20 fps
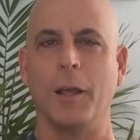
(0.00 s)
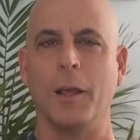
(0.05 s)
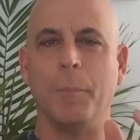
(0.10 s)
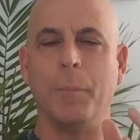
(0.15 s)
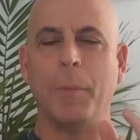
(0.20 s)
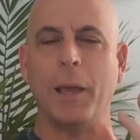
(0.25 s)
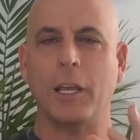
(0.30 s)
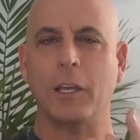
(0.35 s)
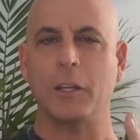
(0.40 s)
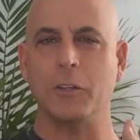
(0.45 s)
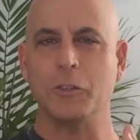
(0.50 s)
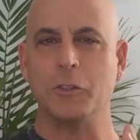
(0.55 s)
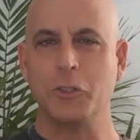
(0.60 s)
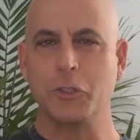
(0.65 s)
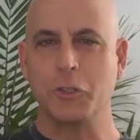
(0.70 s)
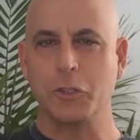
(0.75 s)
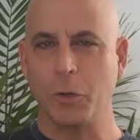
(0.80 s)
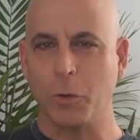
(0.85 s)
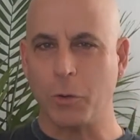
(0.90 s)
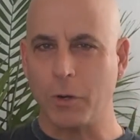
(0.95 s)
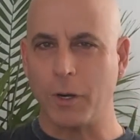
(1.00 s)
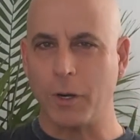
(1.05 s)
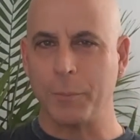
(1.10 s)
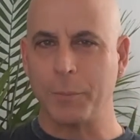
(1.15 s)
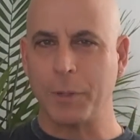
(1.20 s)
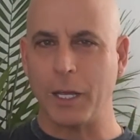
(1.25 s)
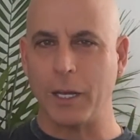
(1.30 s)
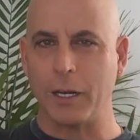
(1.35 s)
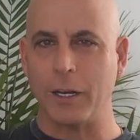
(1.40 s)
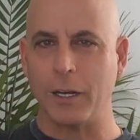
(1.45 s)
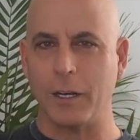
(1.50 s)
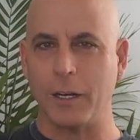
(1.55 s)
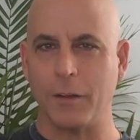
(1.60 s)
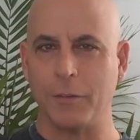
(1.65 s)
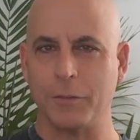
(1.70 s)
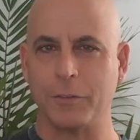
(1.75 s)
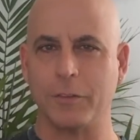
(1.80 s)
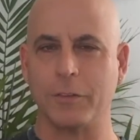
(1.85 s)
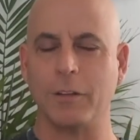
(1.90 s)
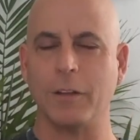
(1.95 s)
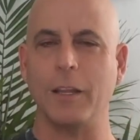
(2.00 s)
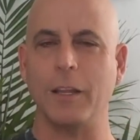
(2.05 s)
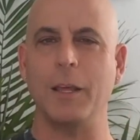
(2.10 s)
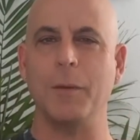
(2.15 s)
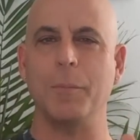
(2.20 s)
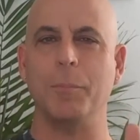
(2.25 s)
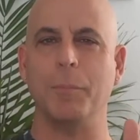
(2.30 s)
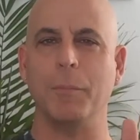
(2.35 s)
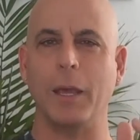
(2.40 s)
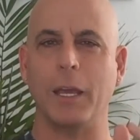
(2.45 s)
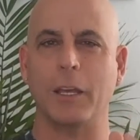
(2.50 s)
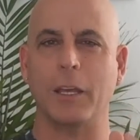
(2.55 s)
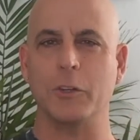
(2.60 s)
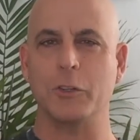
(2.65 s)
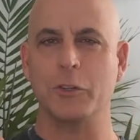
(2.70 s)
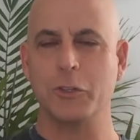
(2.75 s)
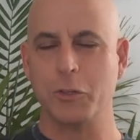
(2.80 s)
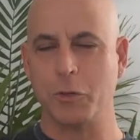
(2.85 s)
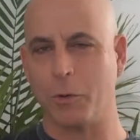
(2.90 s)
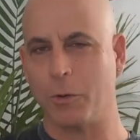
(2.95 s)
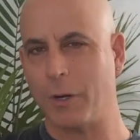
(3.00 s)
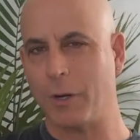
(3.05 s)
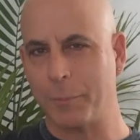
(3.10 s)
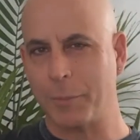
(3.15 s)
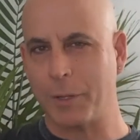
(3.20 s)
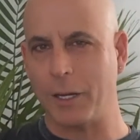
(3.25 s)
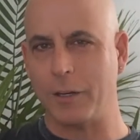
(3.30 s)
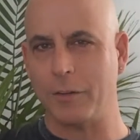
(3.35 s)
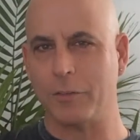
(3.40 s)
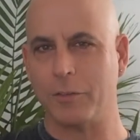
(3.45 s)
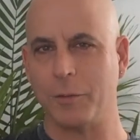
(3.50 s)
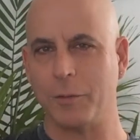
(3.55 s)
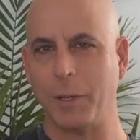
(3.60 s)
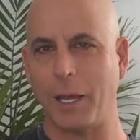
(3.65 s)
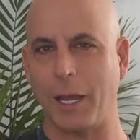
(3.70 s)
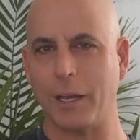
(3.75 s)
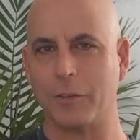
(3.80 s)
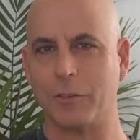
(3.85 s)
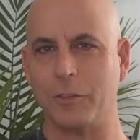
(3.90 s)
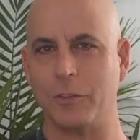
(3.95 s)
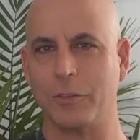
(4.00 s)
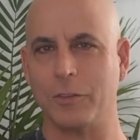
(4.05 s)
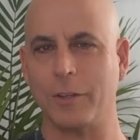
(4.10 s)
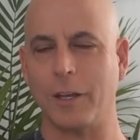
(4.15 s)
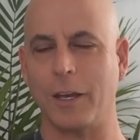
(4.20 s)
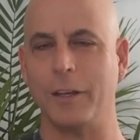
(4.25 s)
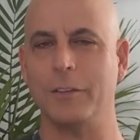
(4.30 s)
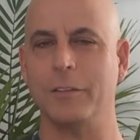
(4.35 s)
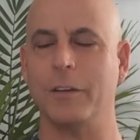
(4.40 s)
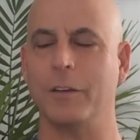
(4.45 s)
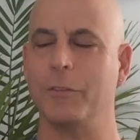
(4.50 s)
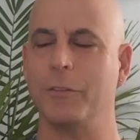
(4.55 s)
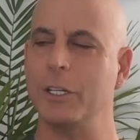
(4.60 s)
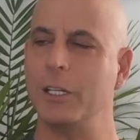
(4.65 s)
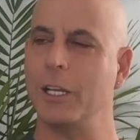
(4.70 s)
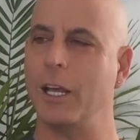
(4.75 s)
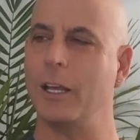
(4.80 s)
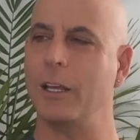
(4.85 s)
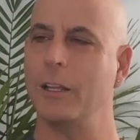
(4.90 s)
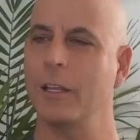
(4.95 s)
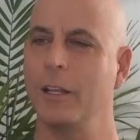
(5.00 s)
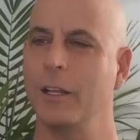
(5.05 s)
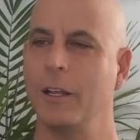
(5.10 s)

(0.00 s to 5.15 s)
making sure I'm getting enough sleep, making sure I'm getting some exercise every day.